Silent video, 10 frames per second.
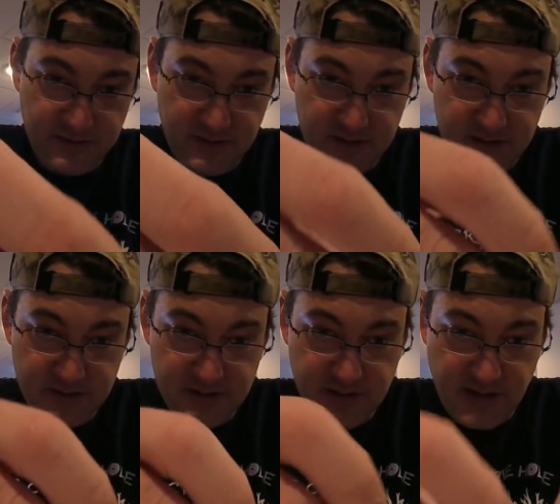if this
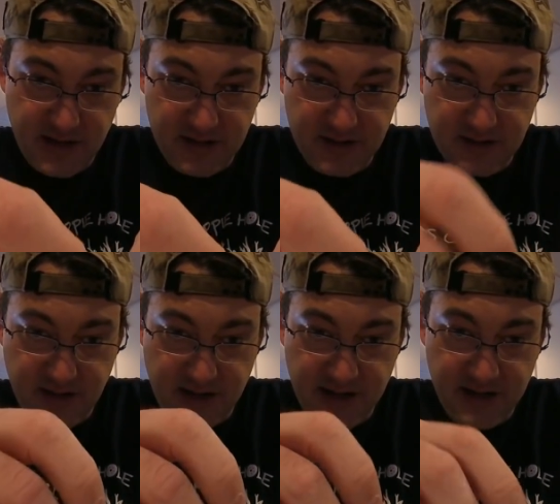is how you
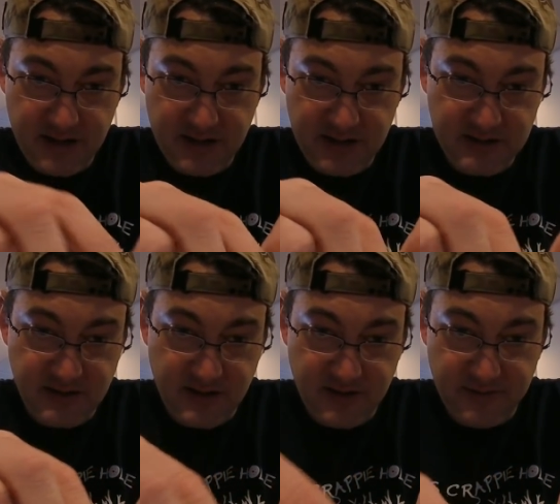tie these
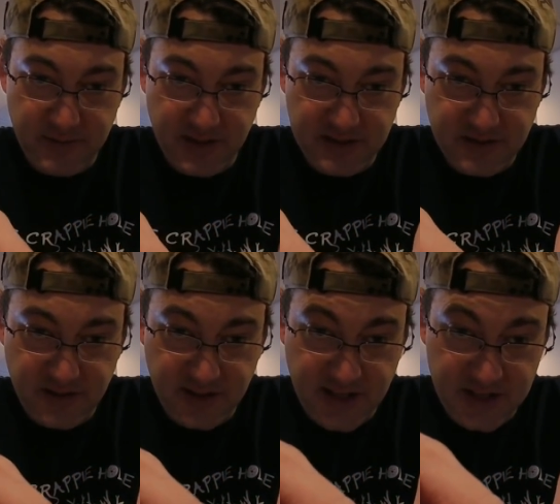off, but I
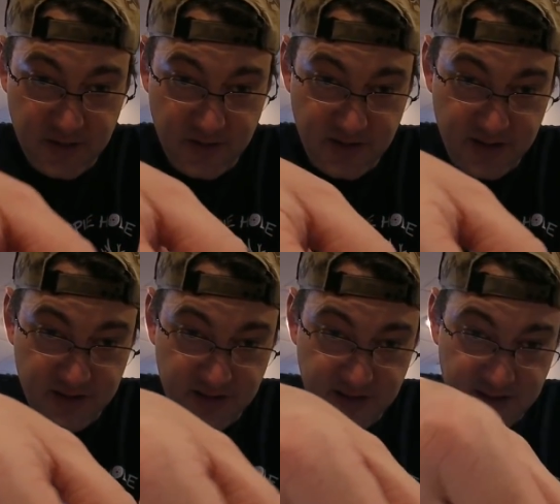saw a guy do it
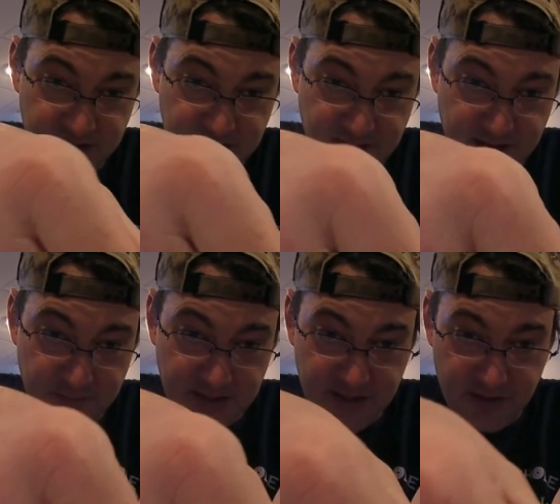on the internet. You kind of
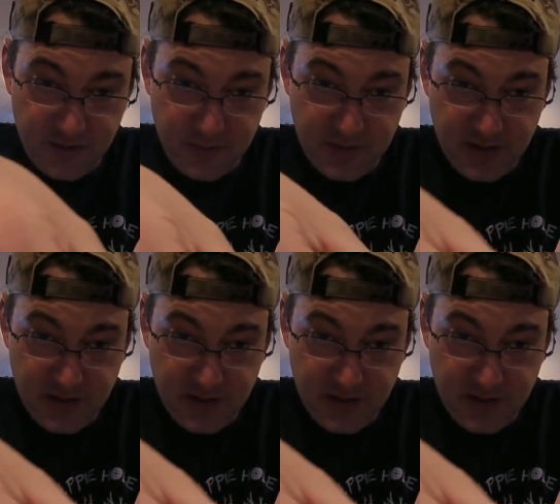make a loop